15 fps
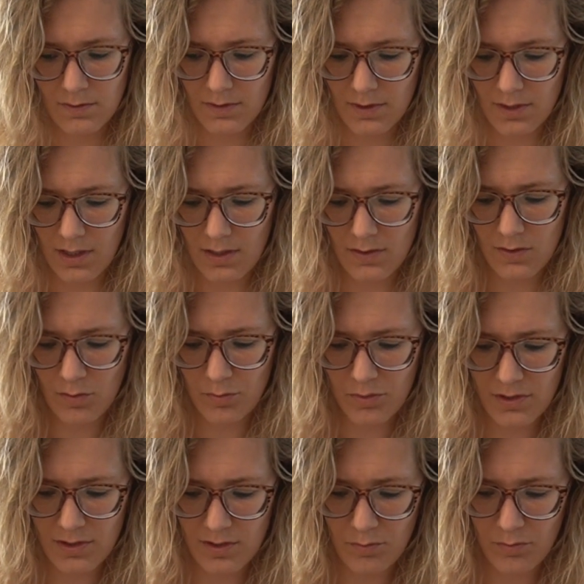See,
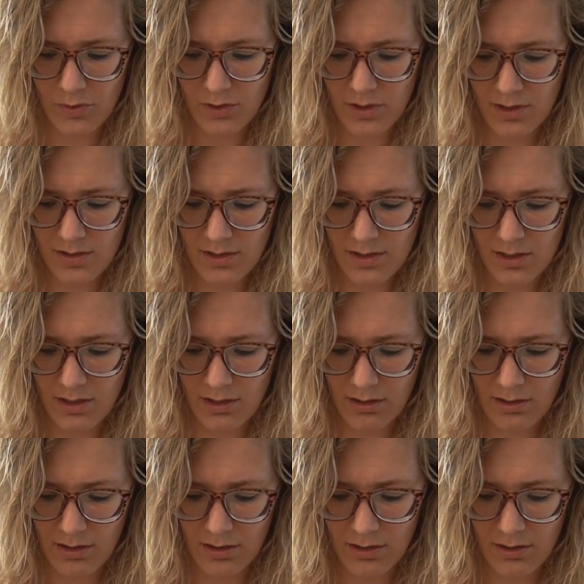super simple, it doesn't take
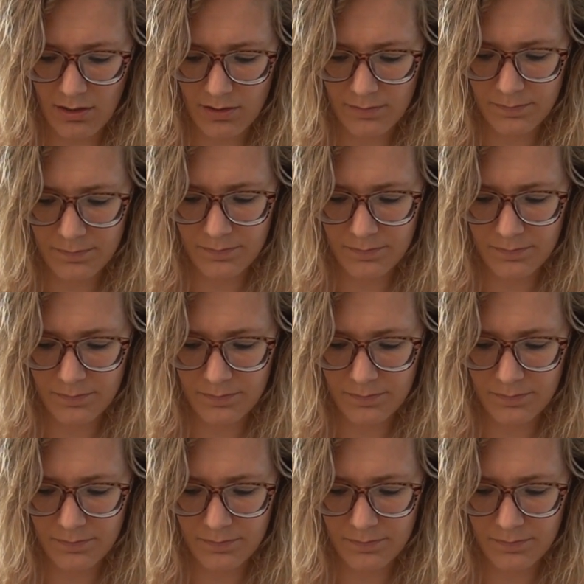long at all.